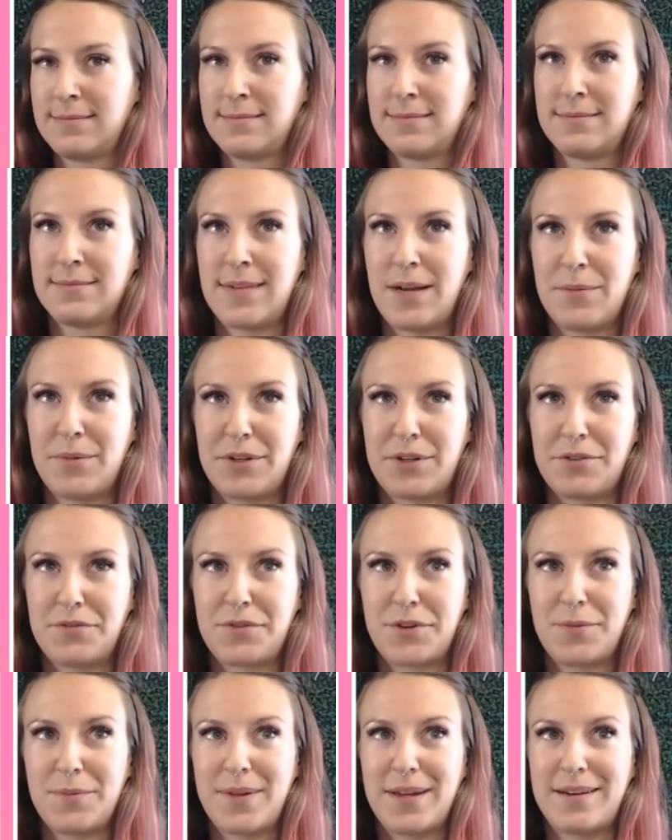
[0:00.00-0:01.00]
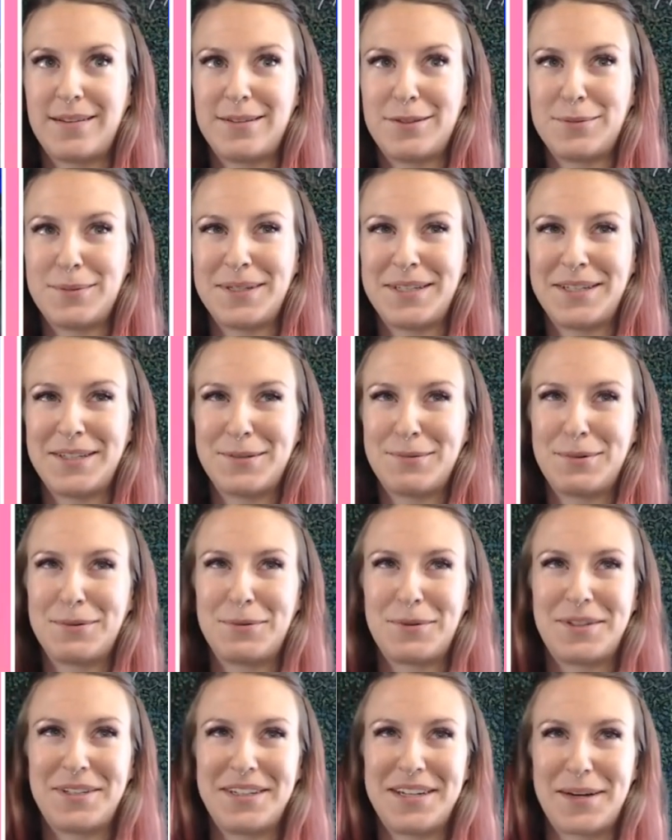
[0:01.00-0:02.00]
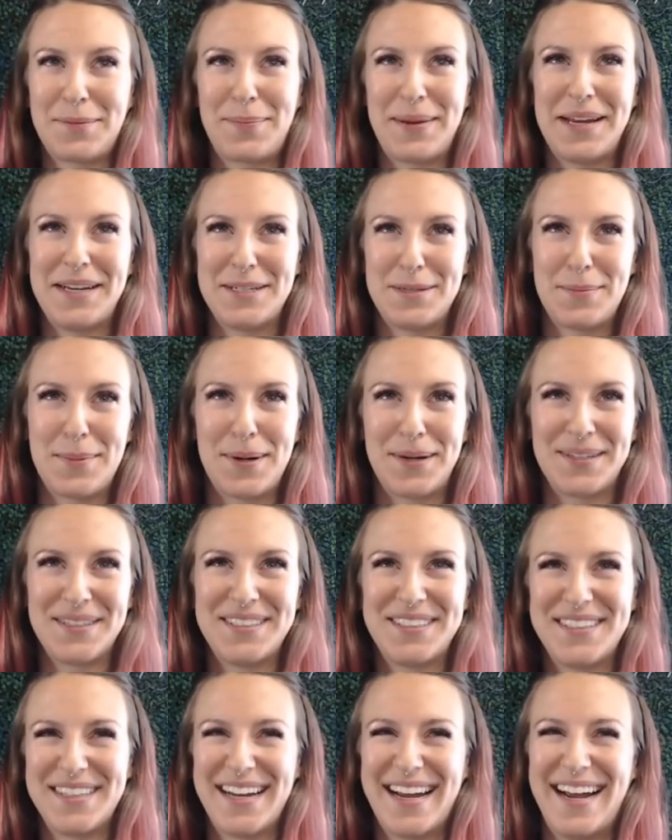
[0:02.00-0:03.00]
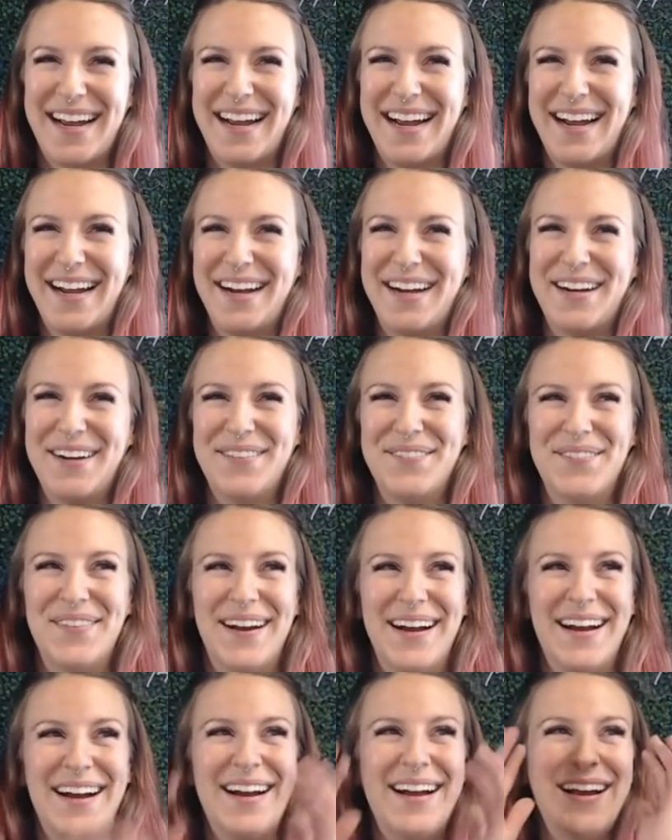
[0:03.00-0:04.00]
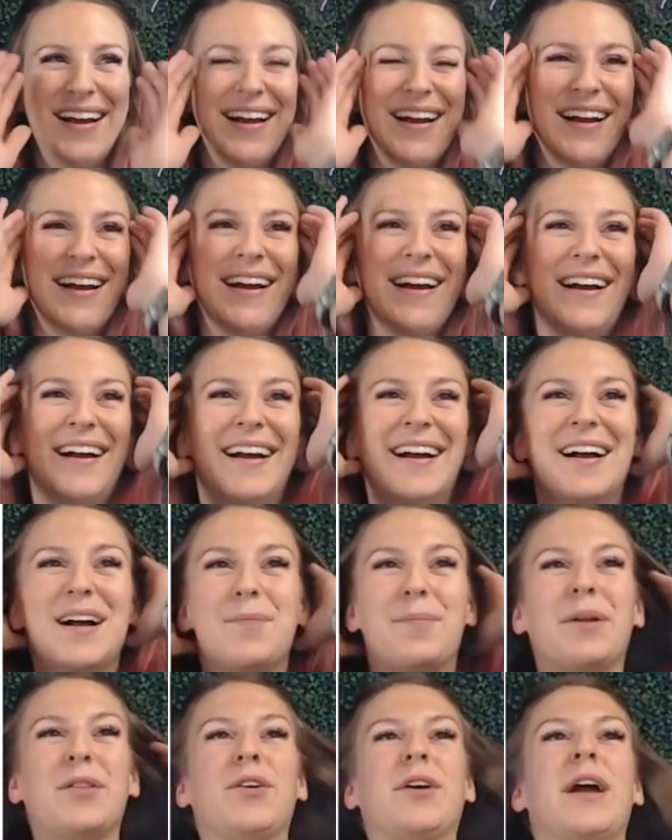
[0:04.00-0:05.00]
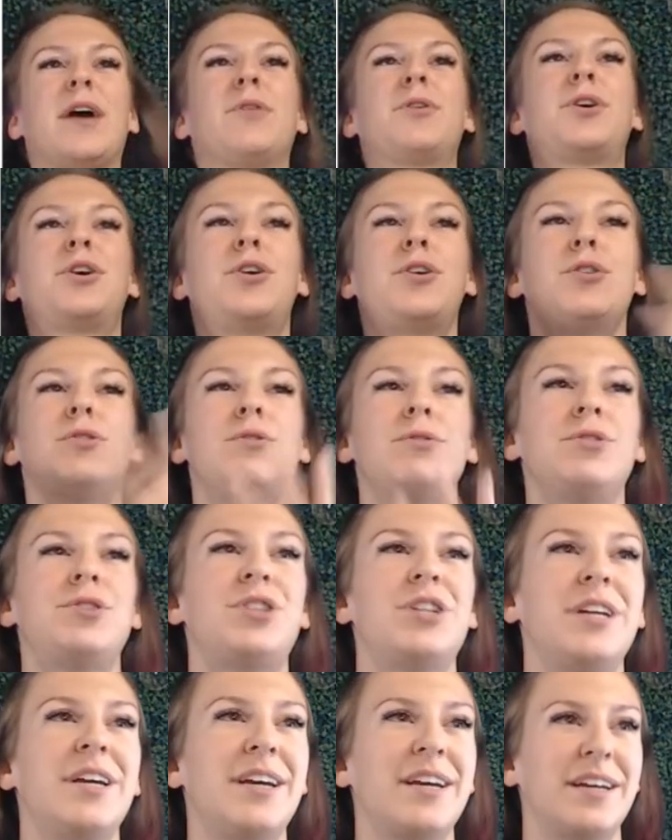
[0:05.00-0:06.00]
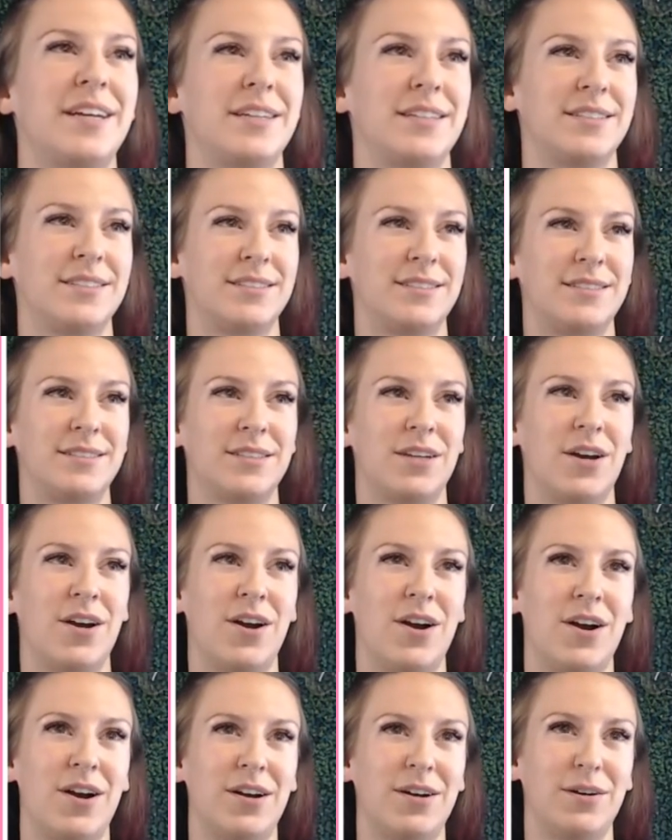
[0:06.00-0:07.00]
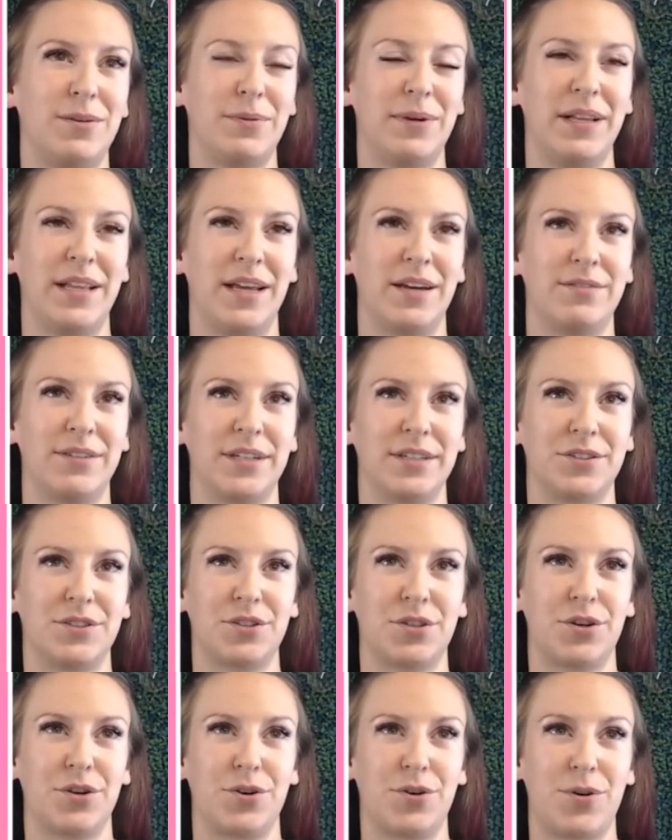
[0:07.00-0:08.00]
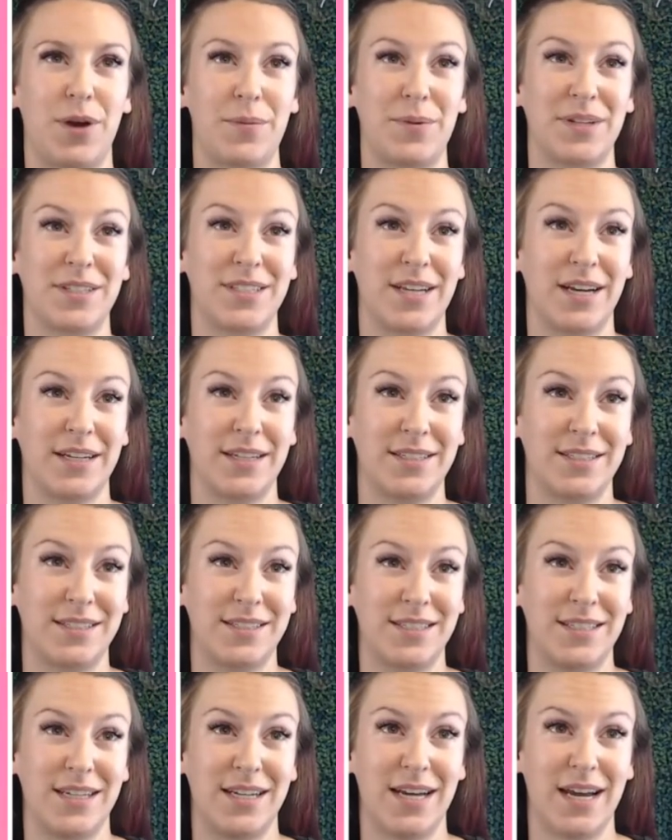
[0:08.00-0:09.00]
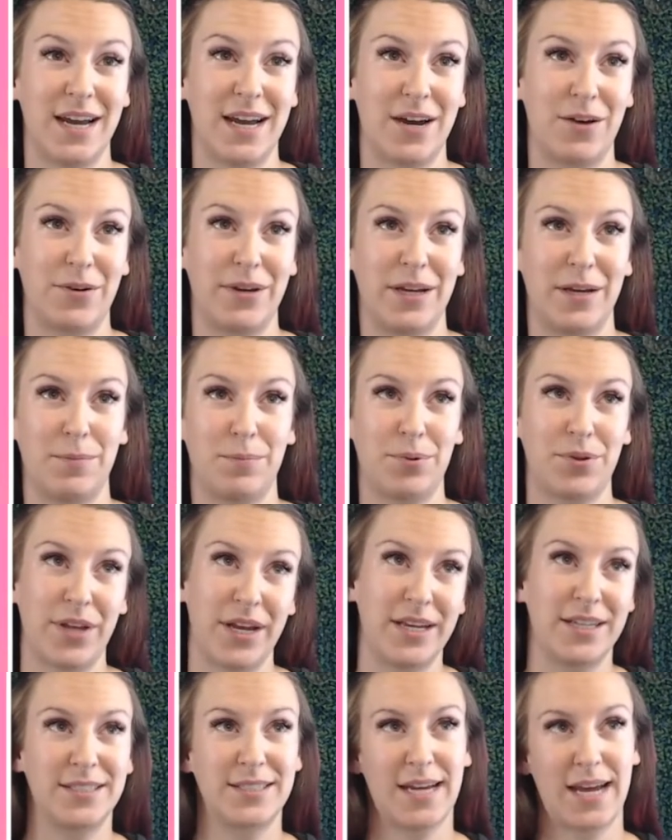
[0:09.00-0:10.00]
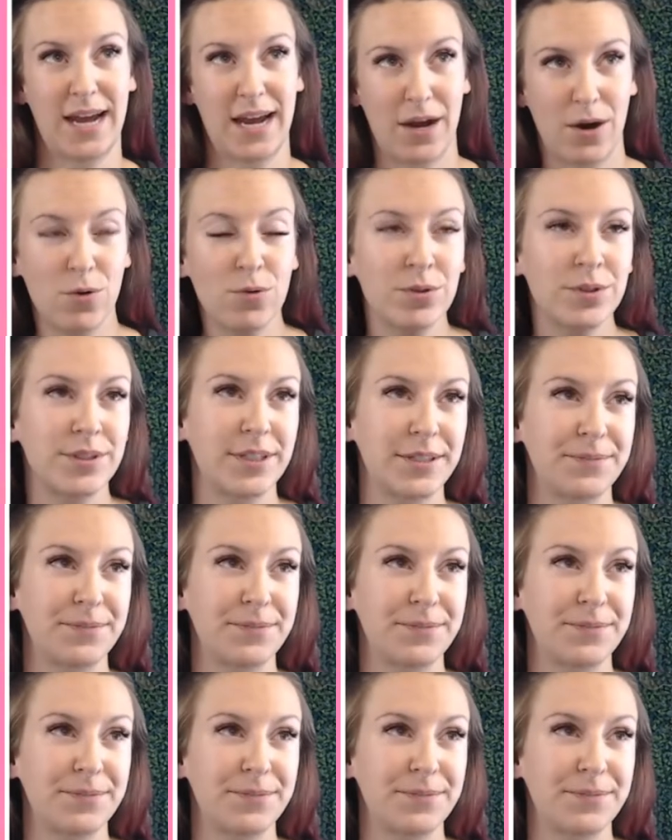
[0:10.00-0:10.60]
I'm going to confirm that in a little bit here when we're at a painting part. But look how cute she is. Oh, we love it. So I'm excited to see how it plays out.